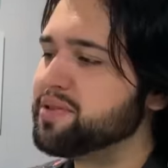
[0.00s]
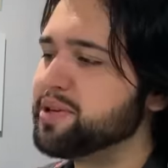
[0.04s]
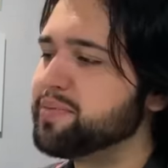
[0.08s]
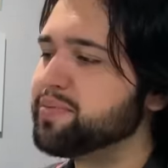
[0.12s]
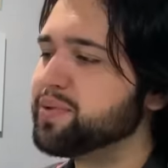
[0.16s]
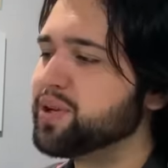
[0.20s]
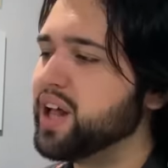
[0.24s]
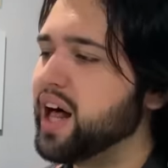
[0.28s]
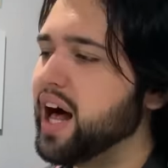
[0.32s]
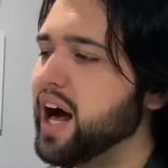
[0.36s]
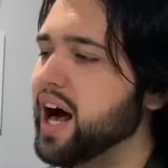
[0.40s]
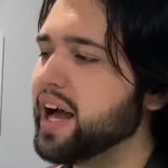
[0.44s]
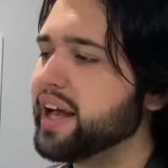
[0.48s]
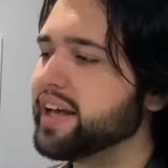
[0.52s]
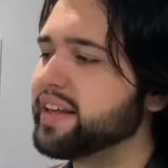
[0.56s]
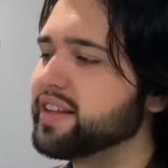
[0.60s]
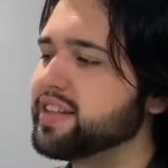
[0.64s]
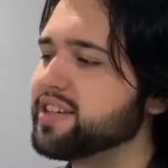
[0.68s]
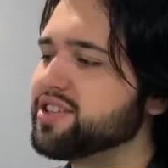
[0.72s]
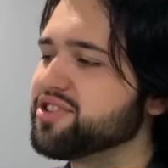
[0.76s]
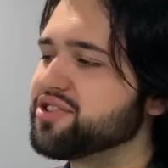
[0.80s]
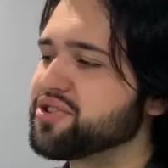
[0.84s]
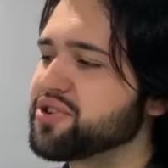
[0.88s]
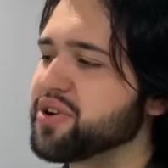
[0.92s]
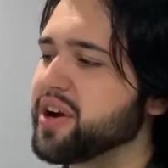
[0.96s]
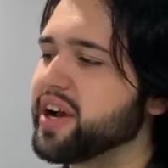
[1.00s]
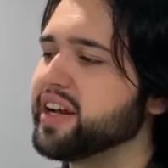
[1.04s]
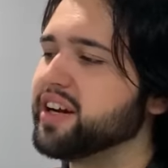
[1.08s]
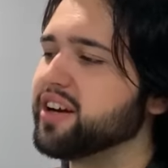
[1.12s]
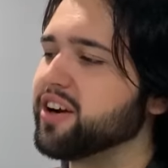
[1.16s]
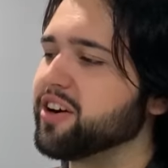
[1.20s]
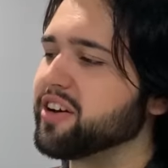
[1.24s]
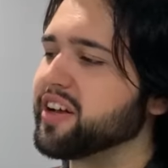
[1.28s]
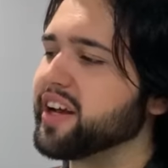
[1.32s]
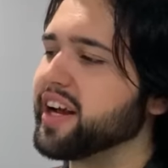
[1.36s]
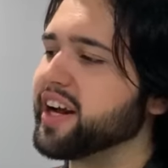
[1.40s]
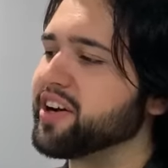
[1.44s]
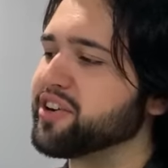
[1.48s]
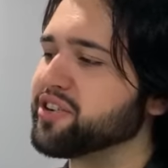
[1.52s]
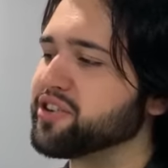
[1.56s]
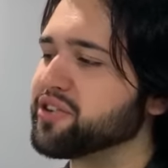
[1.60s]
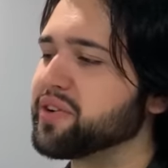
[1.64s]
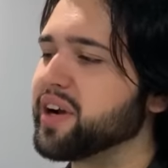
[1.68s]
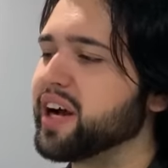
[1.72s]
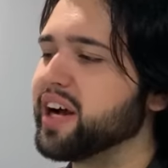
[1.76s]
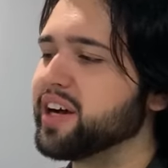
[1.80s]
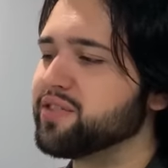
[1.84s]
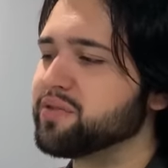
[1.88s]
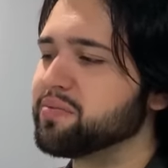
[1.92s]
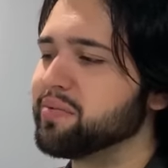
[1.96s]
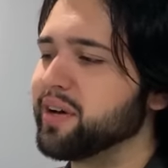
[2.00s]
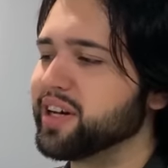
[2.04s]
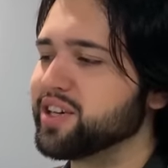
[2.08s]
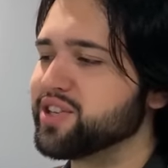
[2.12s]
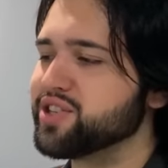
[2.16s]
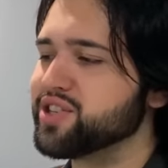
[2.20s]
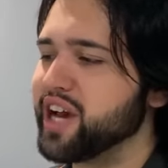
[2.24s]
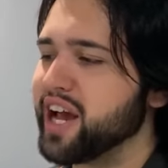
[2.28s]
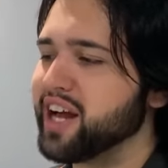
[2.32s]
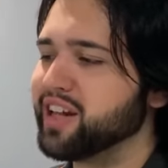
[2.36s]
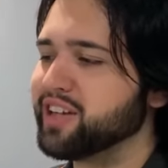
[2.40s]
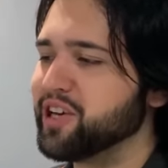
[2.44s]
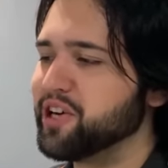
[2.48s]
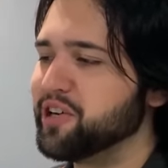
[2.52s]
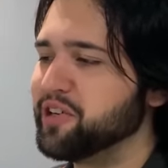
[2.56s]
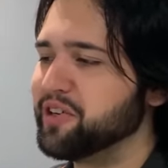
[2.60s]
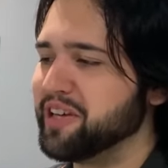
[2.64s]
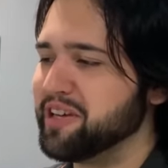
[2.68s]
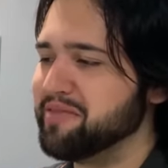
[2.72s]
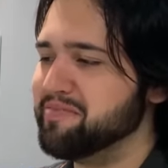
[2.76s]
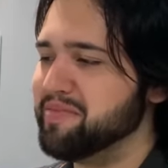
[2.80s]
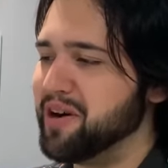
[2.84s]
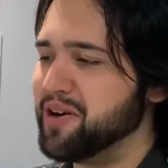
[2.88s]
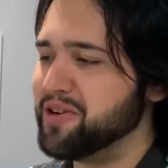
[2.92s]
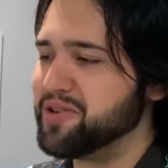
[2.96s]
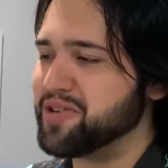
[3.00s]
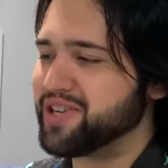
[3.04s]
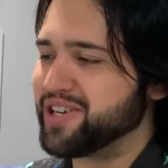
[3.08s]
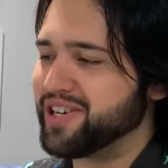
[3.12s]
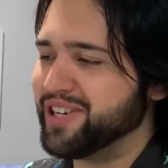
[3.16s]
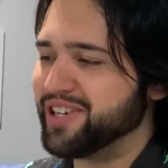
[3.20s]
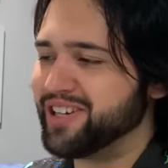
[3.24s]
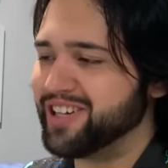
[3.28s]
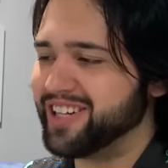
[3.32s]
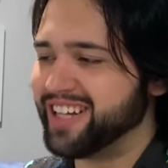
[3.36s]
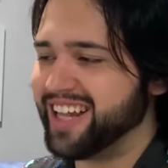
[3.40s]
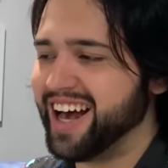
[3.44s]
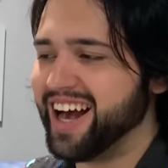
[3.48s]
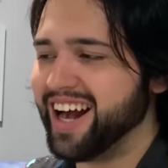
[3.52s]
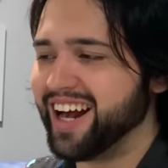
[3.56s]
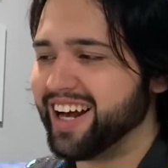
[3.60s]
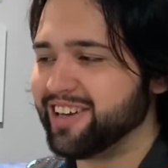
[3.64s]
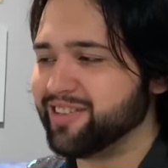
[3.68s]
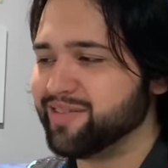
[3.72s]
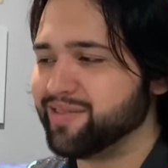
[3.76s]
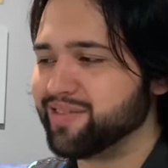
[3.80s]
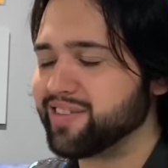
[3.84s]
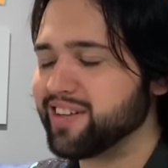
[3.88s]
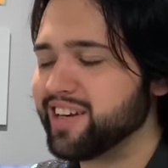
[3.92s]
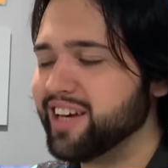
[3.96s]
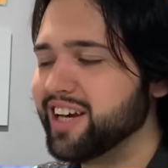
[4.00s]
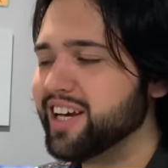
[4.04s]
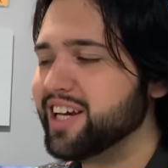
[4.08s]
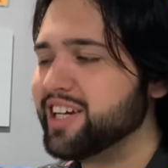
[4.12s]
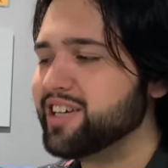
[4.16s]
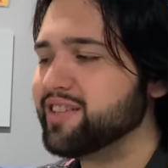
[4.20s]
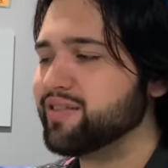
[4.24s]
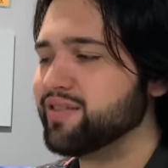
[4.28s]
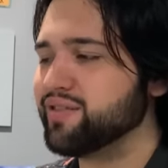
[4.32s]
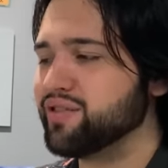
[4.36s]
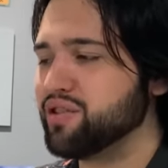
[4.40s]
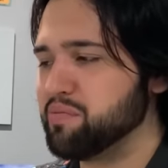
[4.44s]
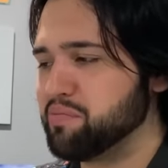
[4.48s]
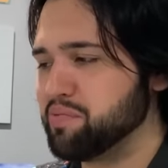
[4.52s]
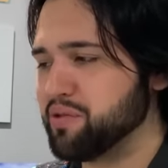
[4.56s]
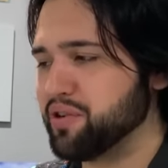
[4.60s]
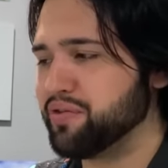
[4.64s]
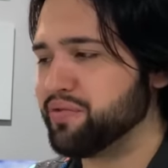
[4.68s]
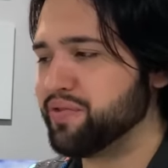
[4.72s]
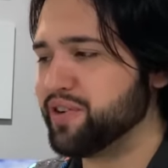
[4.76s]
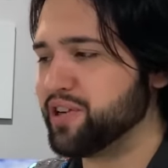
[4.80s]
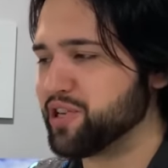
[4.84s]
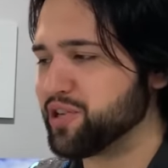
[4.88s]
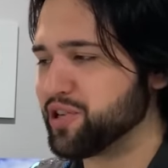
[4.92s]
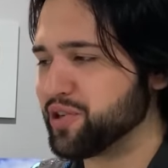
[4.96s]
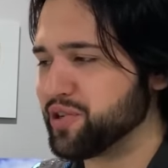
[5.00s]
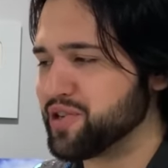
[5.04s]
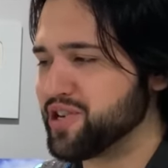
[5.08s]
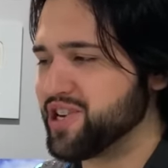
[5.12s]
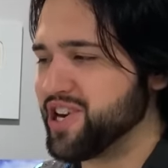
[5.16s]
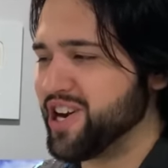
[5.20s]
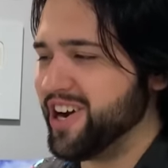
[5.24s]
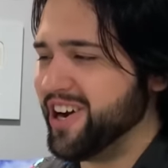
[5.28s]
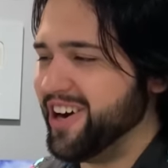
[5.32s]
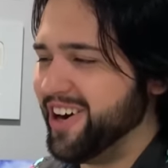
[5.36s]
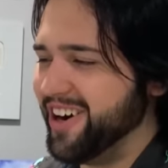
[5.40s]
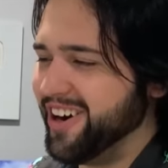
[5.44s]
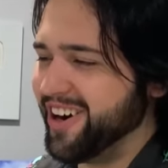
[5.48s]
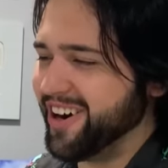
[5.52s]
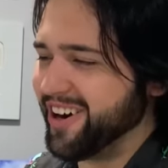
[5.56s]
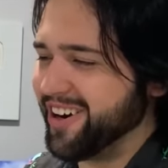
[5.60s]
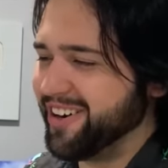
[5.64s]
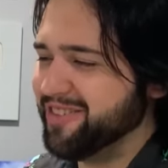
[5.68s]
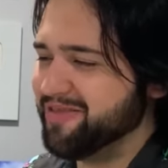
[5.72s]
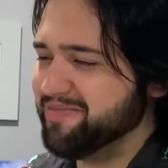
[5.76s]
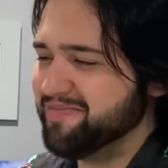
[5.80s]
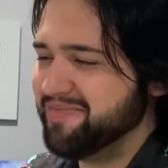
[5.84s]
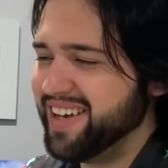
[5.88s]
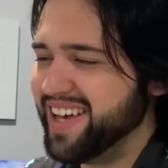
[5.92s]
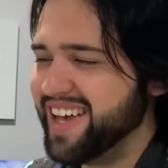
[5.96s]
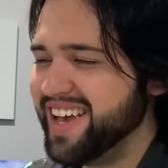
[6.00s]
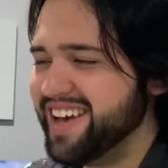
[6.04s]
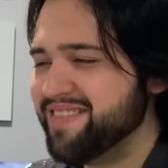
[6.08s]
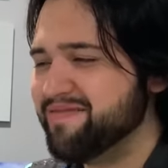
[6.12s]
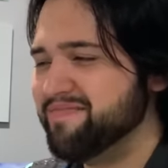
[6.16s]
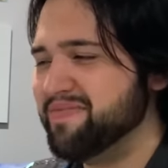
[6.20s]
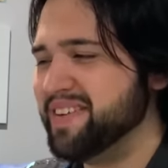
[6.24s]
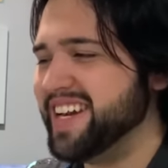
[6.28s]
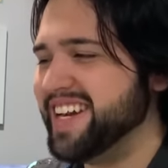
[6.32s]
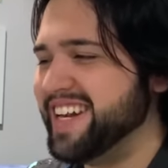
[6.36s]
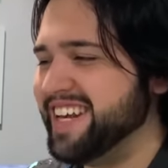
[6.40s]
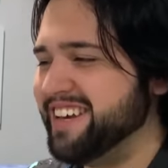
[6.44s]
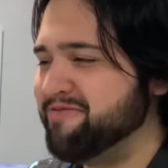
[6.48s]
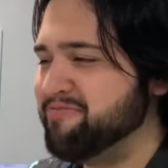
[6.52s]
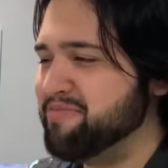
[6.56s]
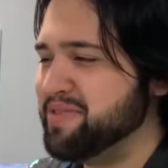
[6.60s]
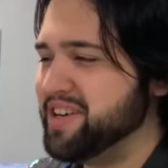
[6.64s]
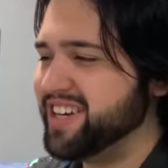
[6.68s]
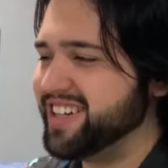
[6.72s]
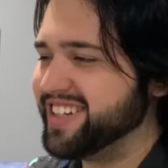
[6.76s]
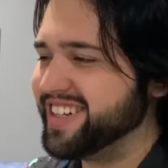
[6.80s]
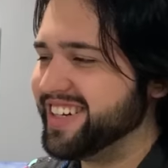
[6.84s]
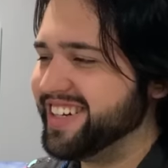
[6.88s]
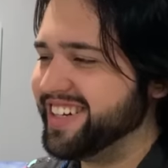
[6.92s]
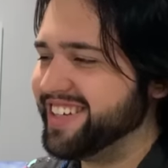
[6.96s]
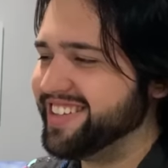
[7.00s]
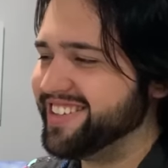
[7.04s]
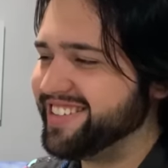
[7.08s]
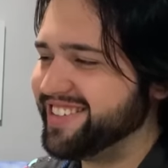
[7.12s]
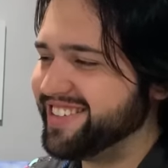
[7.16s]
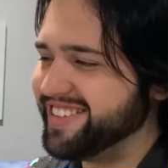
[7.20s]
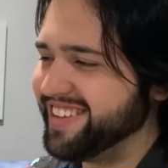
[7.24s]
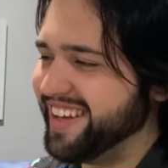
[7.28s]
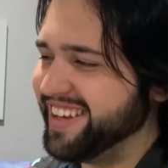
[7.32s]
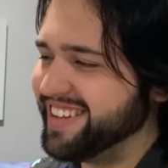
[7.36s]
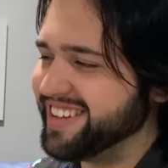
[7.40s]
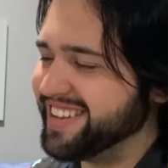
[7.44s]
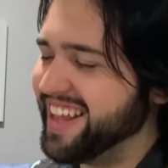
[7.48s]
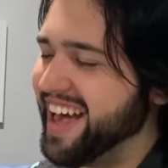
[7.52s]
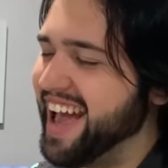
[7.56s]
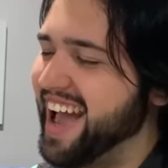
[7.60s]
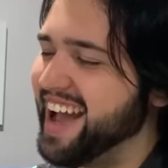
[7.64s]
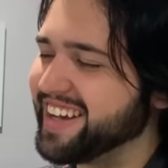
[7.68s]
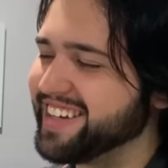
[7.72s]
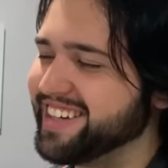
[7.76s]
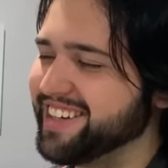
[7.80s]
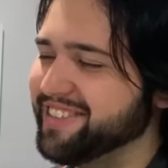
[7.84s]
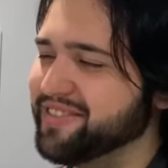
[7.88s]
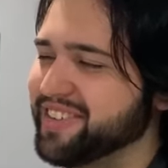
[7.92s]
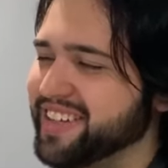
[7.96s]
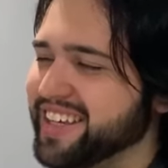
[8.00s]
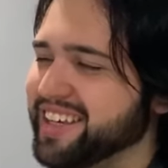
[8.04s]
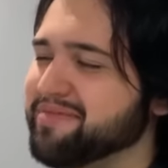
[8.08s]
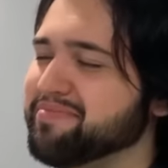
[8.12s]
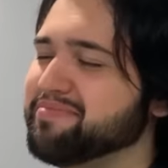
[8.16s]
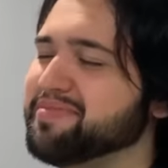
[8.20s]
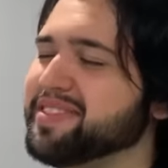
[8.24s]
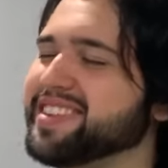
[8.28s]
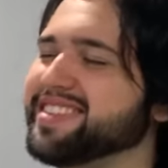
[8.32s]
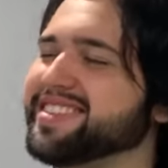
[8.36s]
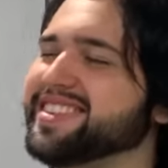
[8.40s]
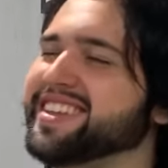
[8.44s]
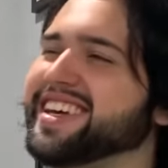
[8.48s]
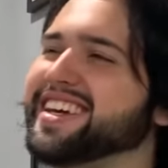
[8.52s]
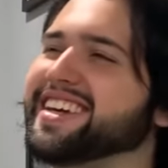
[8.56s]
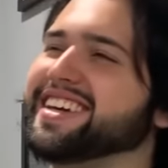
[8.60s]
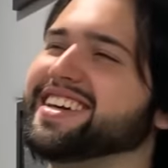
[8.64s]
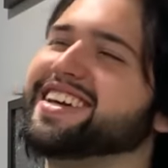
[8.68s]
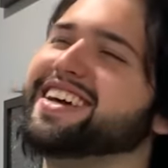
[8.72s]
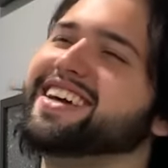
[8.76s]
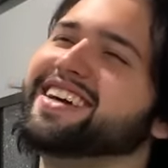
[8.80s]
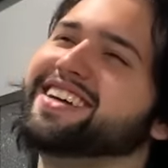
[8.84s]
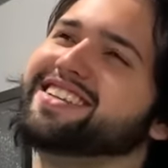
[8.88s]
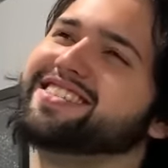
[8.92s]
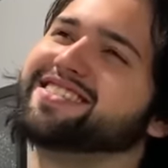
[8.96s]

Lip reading: People high in this trait are characterized by shallow emotional lives, superficial charm, manipulatives, and lack of empathy.